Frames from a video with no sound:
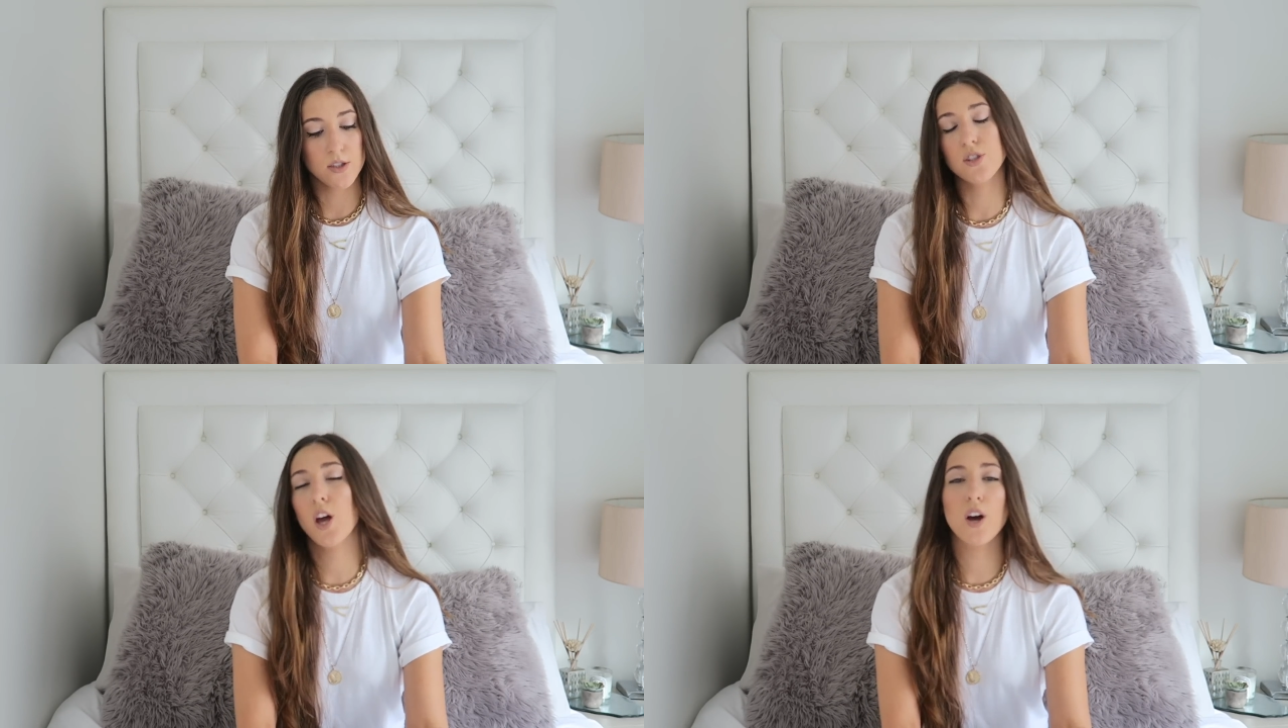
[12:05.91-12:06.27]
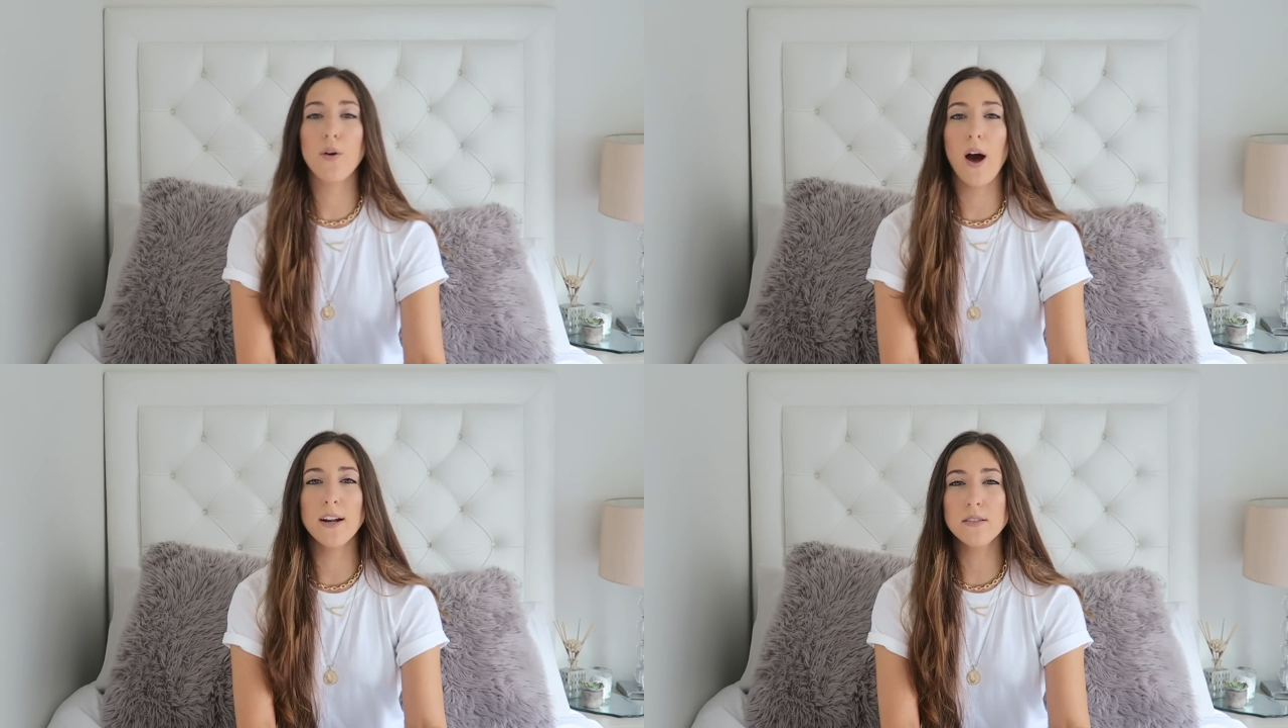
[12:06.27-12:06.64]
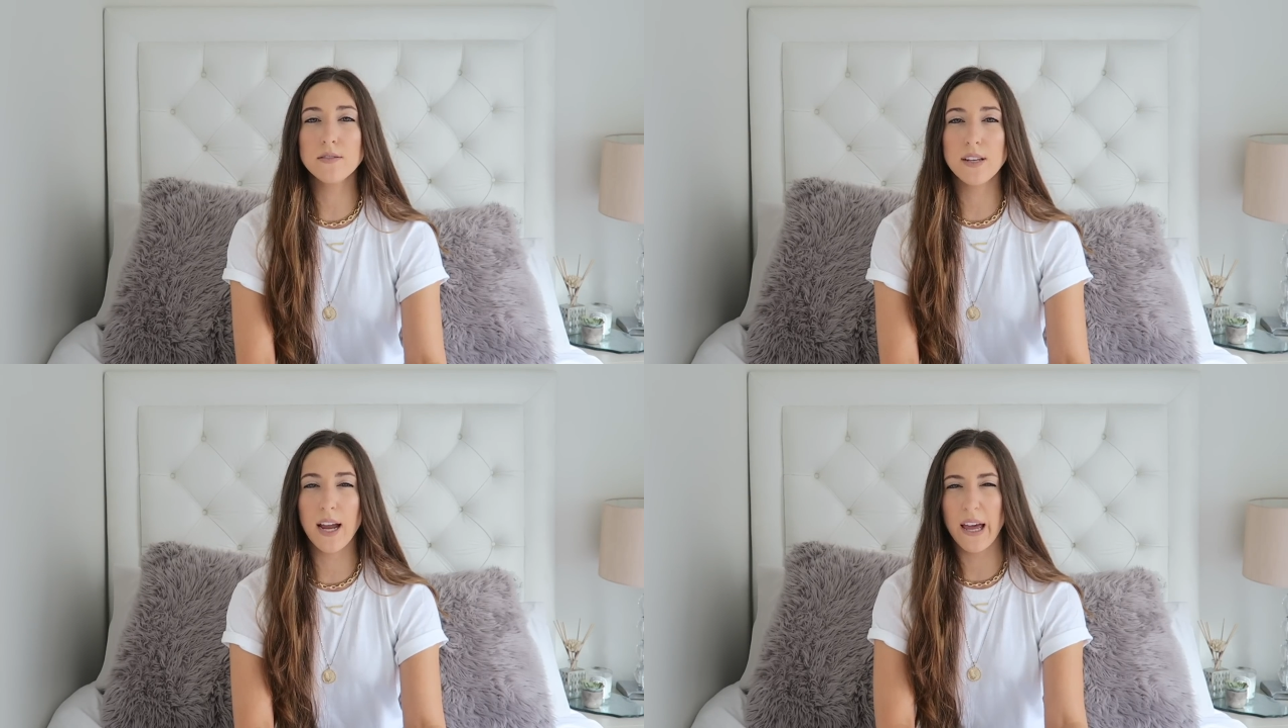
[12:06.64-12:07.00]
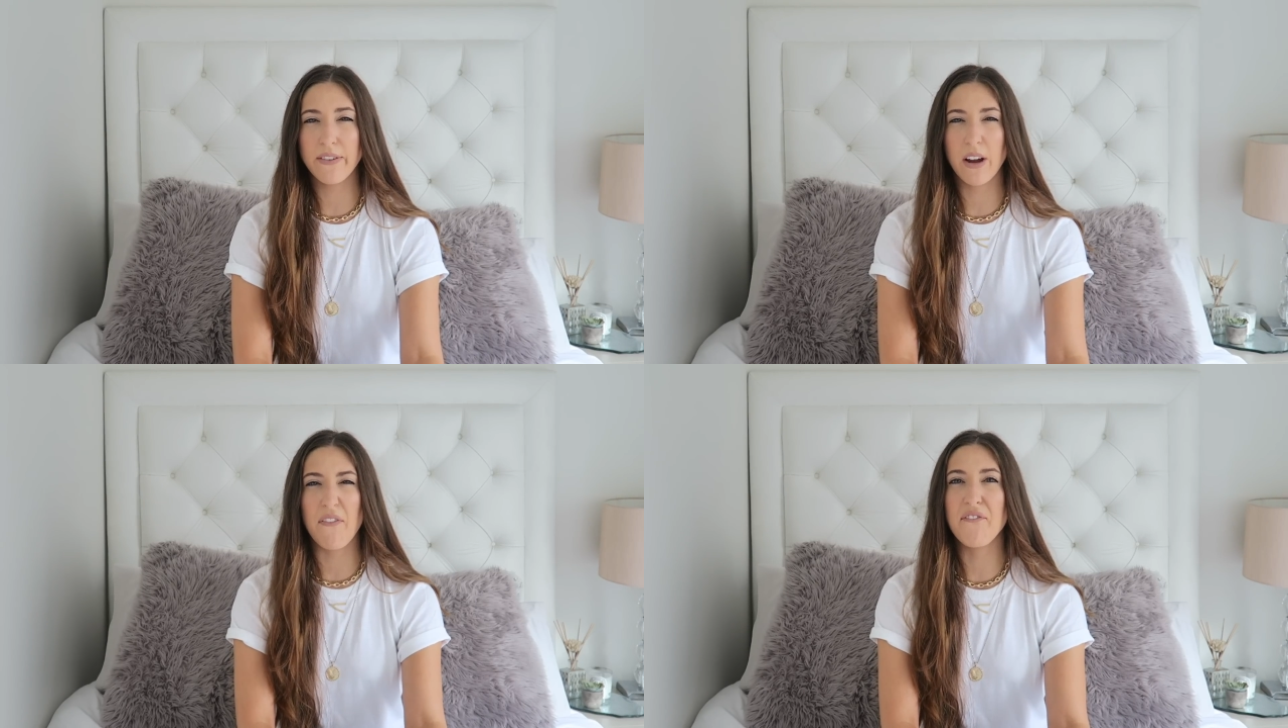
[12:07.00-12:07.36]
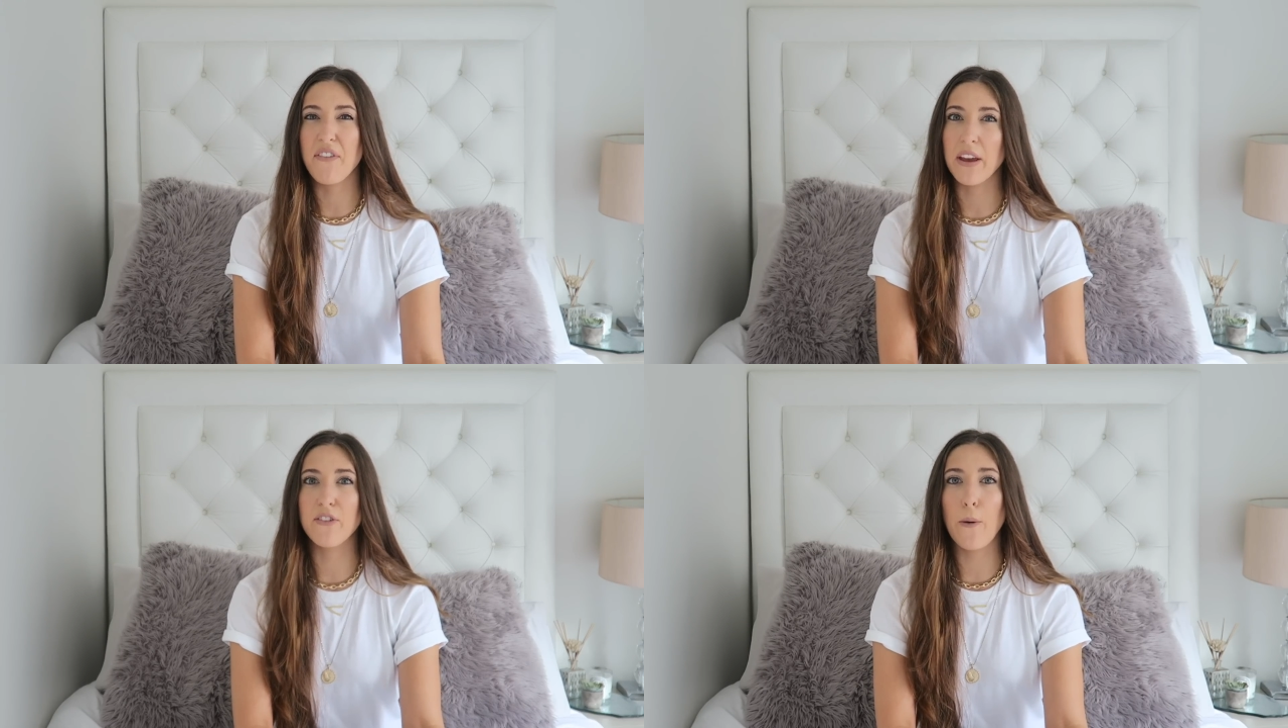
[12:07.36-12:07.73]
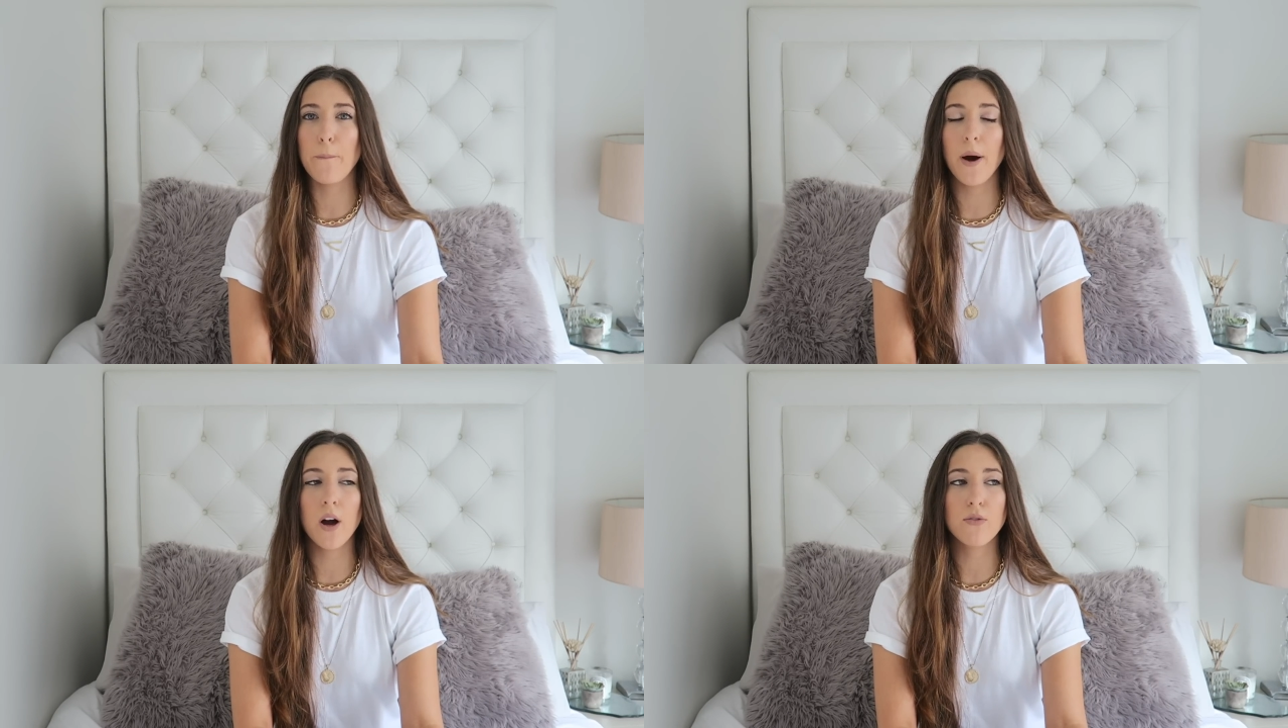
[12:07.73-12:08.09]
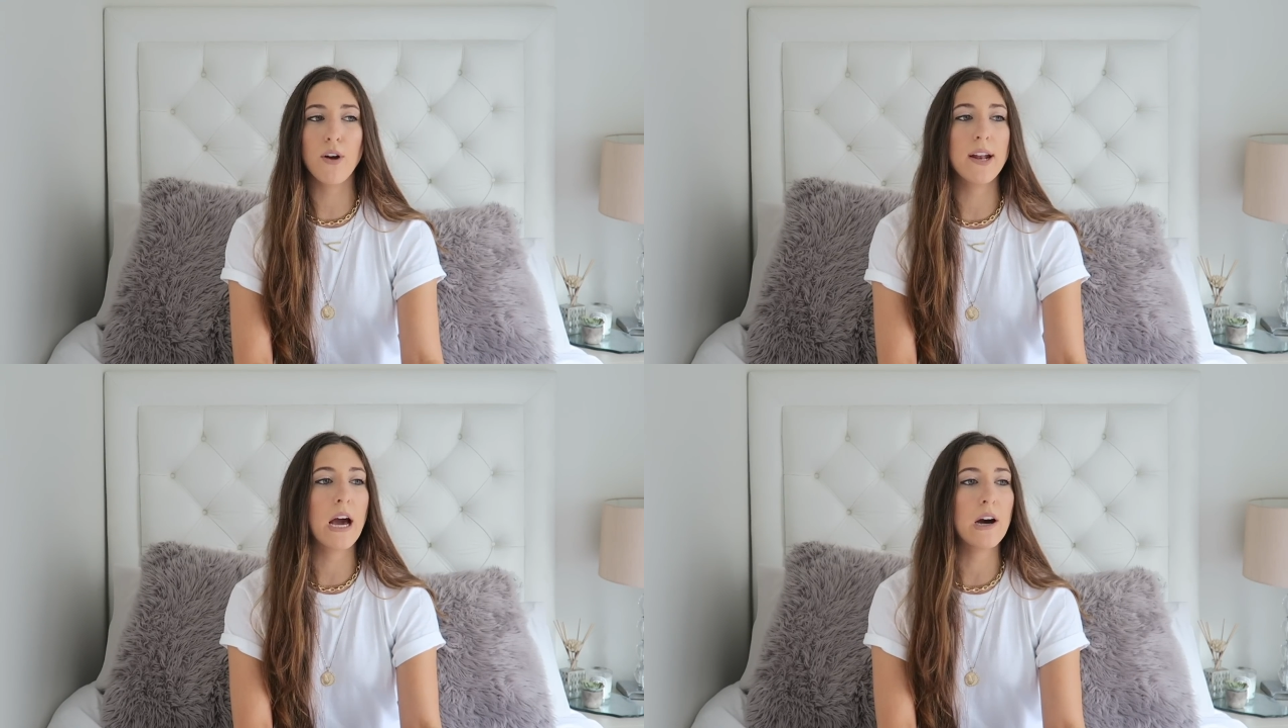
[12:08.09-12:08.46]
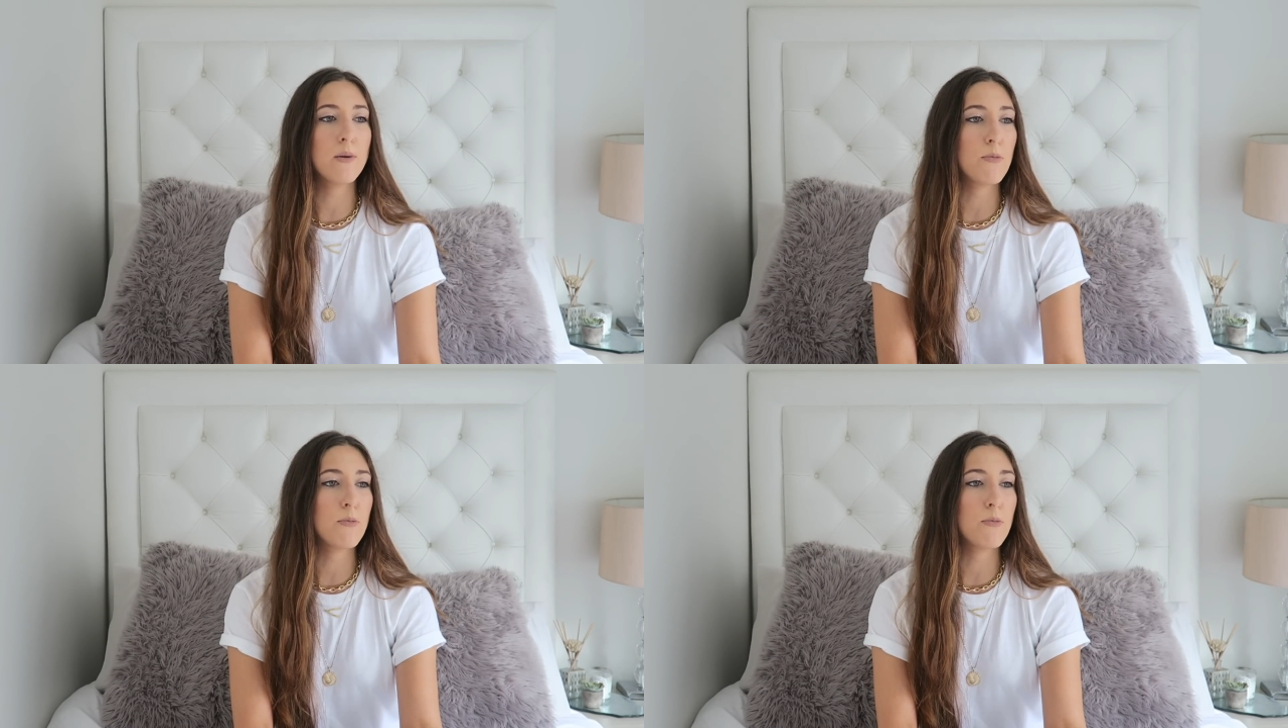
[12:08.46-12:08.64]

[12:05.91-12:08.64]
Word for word: So I don't think I have like a favorite book right now.